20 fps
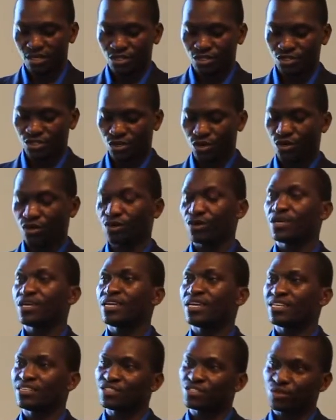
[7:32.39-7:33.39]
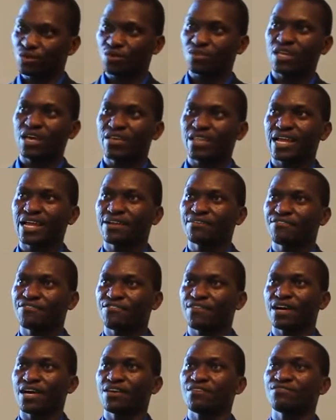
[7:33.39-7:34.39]
So in
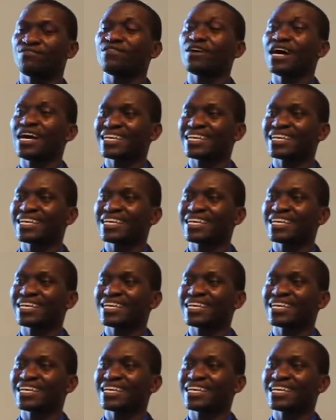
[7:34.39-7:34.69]
2005,